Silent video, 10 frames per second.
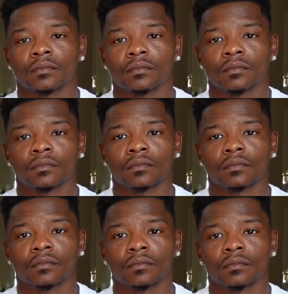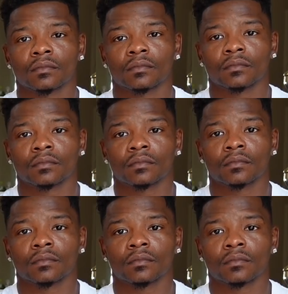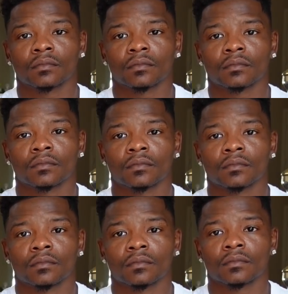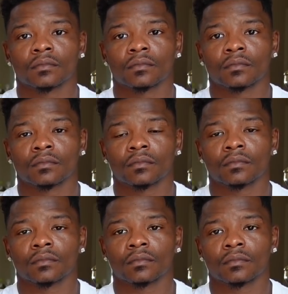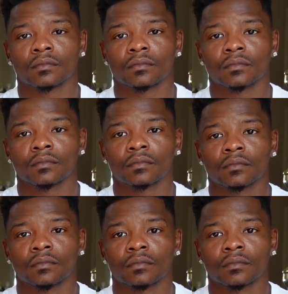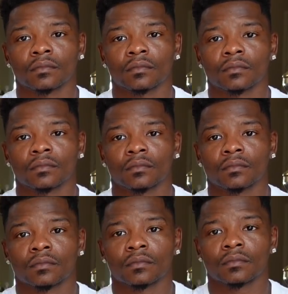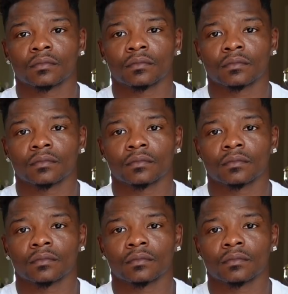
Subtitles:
[no speech]